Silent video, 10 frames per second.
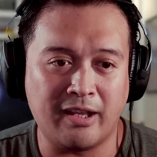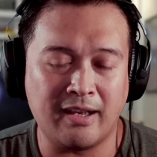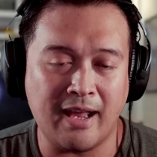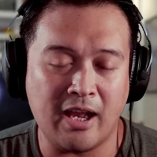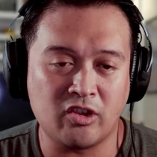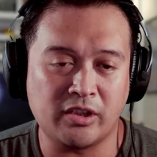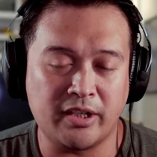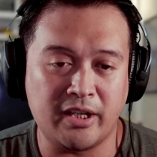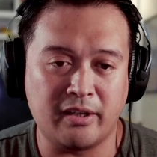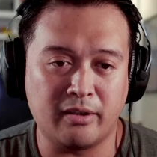It can
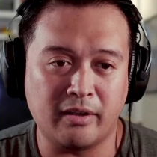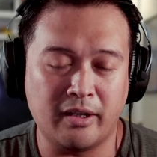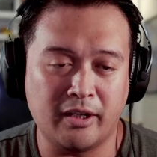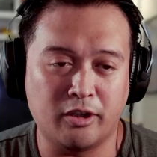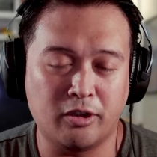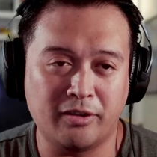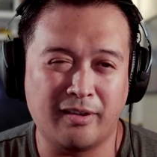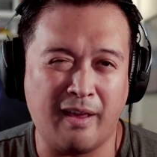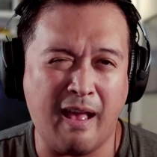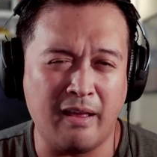actually uh, hurt
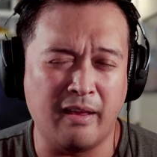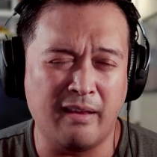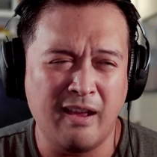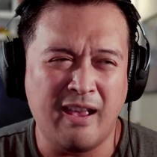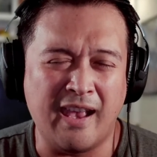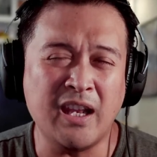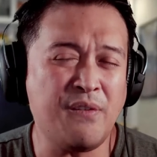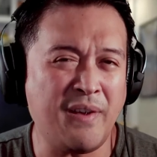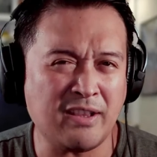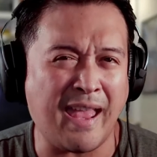the, uh, it can
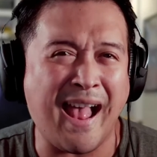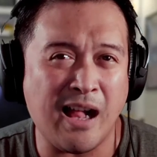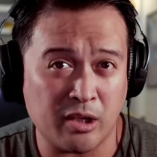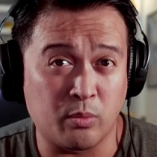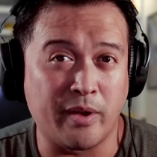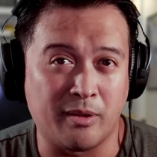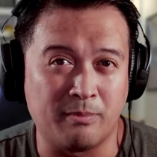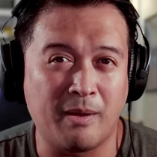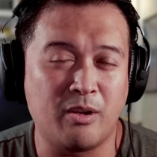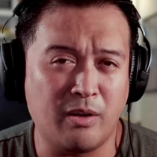affect the
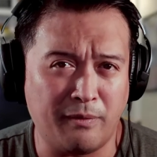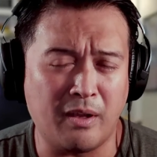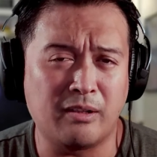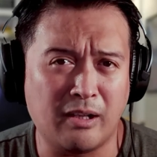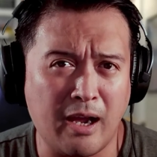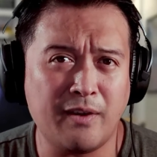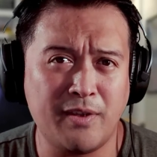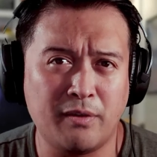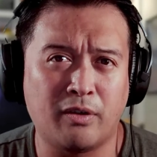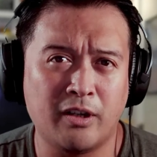algorithm. I know a lot
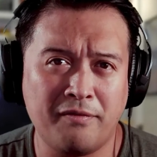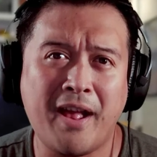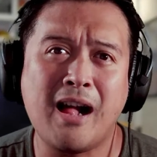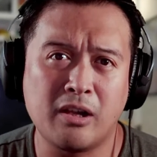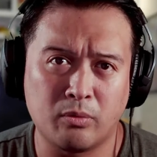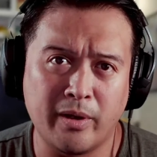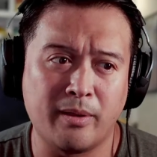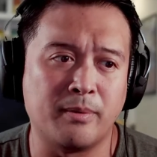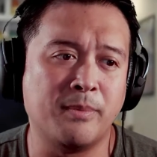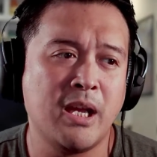of you have heard of an
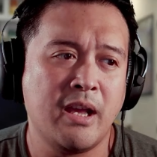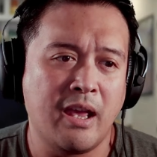algorithm.